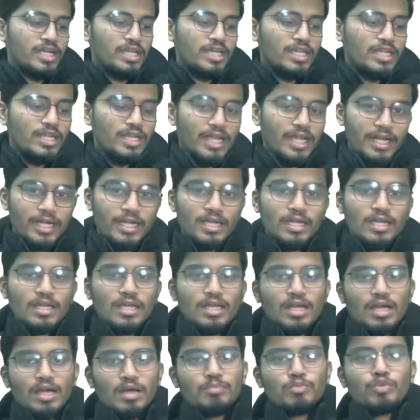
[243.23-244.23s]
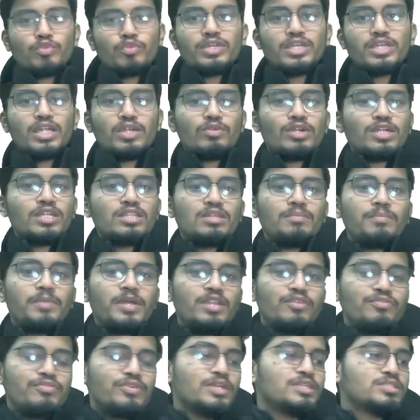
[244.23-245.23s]
degree, right? Moving ahead, what are the
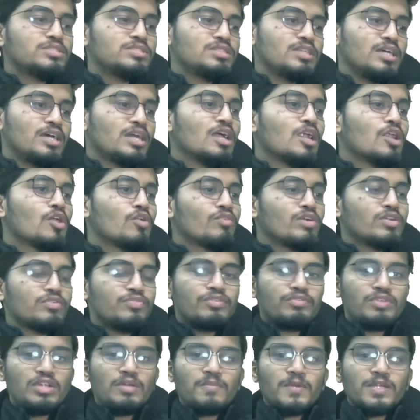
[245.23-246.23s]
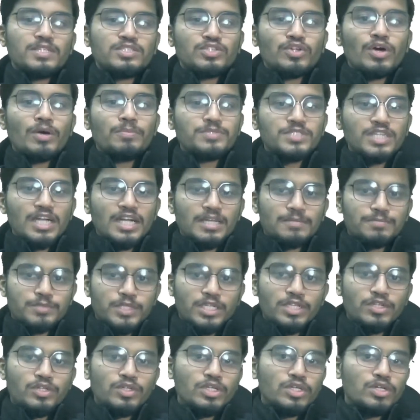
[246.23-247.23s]
benefits? There are over 50 plus top startups
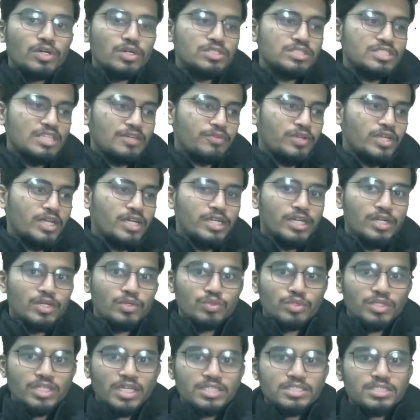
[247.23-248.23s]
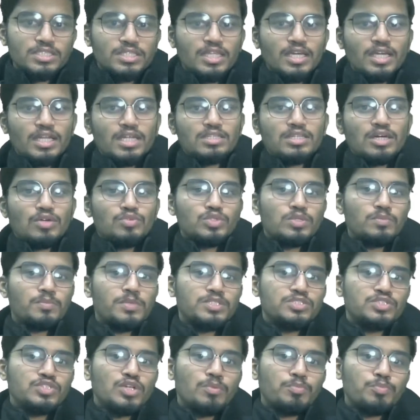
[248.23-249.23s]
and unicorns affiliated to this. There are 1,000
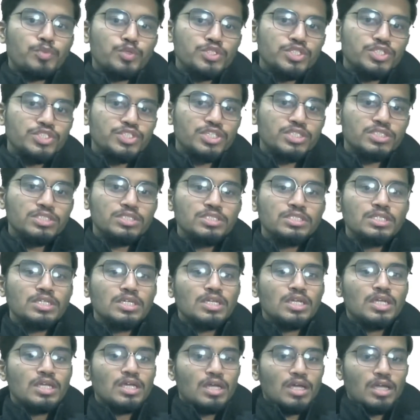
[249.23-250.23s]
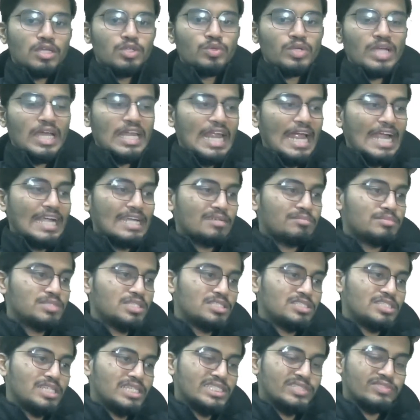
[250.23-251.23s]
plus job positions. You can attempt
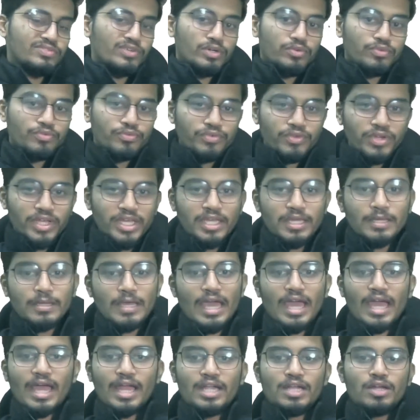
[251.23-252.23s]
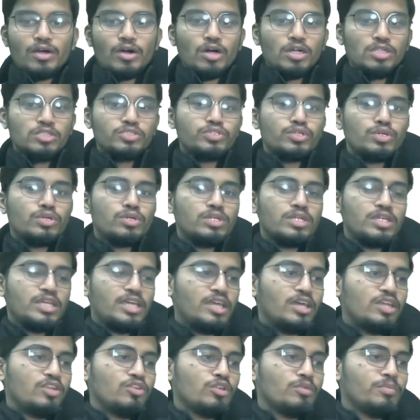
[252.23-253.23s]
this test for free, and also
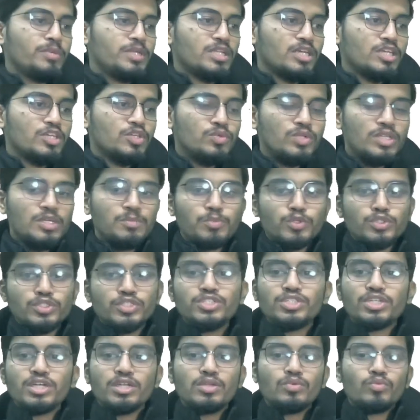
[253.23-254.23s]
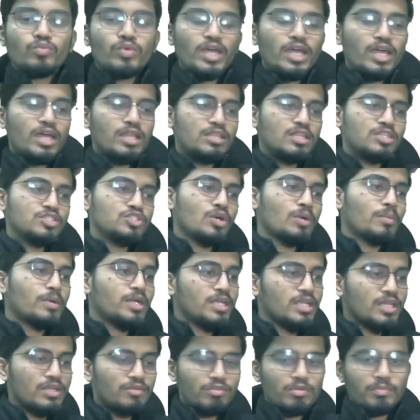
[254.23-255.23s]
here you will be in a unique position where the job
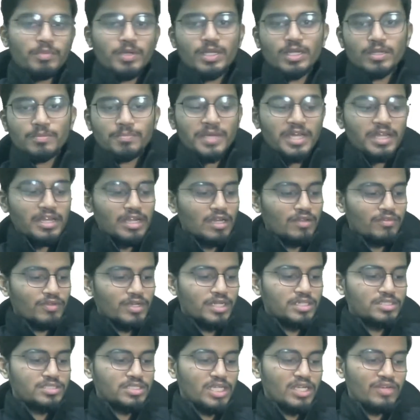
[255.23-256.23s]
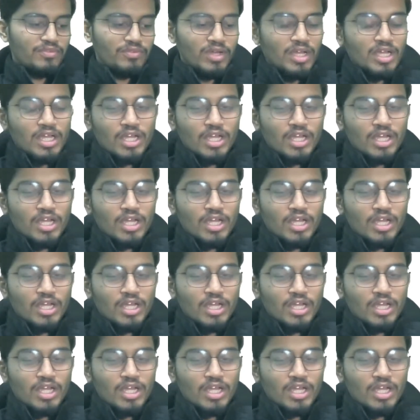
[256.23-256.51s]
hunting will be done by Relevel itself.